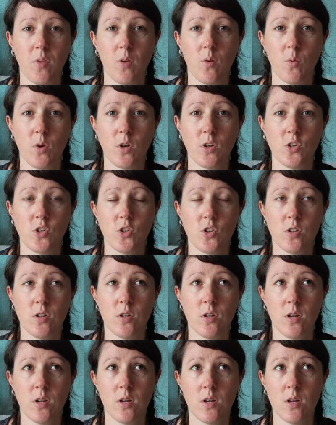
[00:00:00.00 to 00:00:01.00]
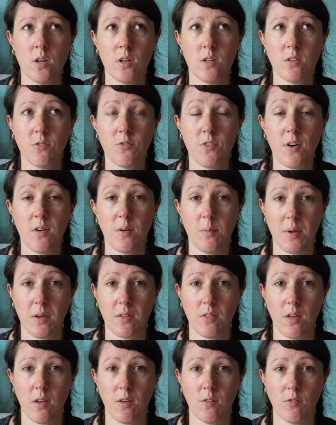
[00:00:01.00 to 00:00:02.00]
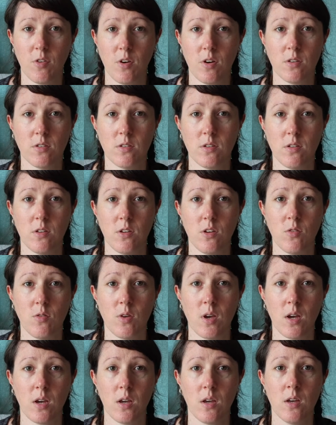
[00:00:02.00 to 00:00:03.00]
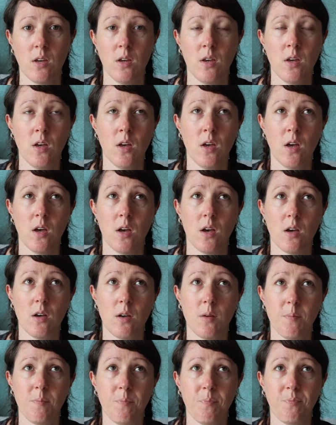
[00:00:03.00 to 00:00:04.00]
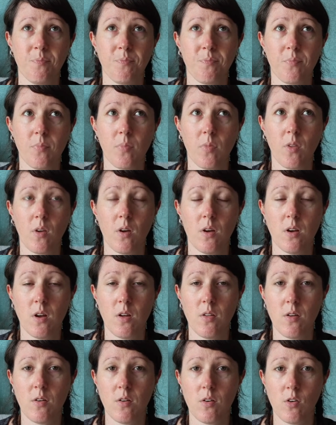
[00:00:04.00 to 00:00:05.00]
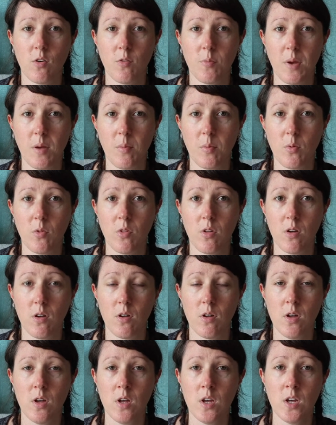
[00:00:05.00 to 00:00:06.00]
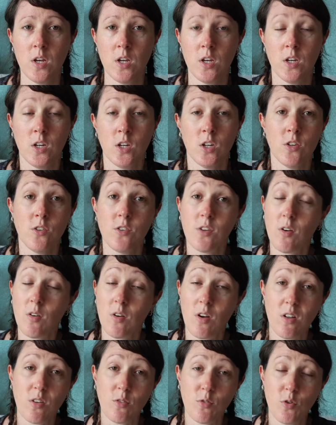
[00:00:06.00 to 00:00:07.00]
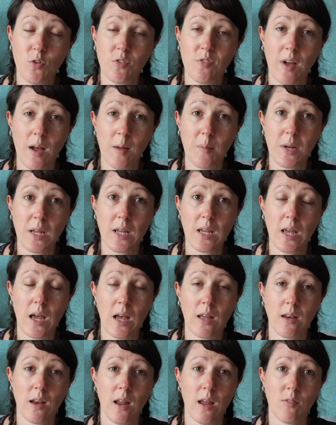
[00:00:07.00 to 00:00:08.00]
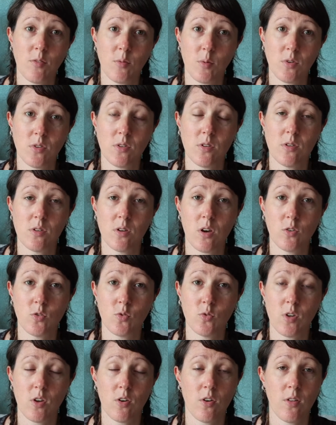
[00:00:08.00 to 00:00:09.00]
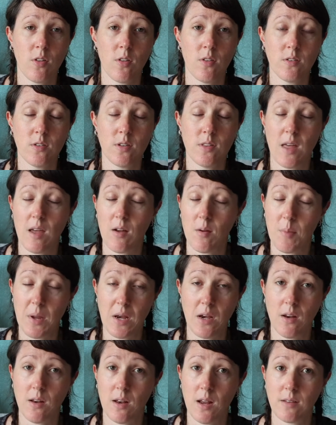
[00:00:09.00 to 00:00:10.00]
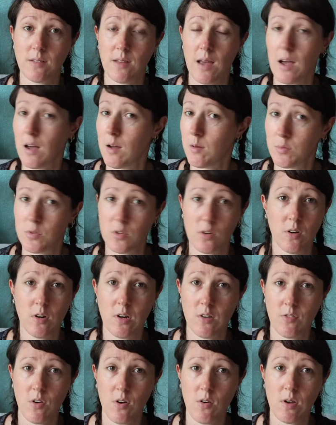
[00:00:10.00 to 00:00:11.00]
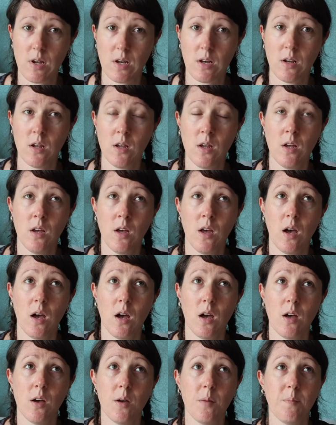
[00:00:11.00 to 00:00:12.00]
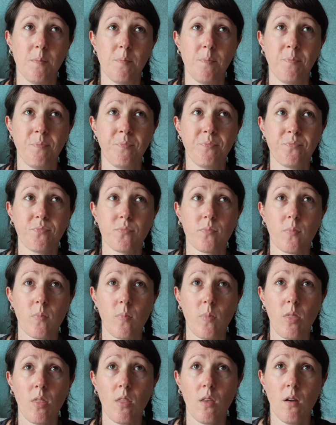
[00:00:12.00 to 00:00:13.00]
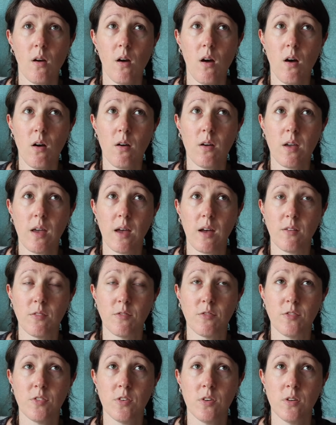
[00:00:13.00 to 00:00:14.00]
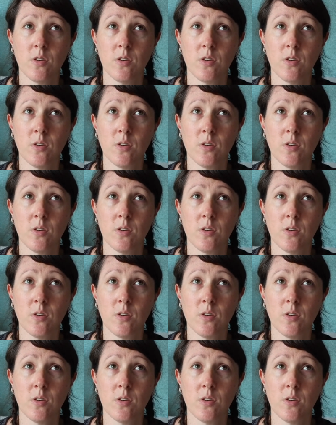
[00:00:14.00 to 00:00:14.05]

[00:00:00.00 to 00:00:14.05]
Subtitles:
which is a very big thing for us in the UK. I know there are a lot of people that don't like the royal family and everyone's entitled to their opinion. That's absolutely fine. I have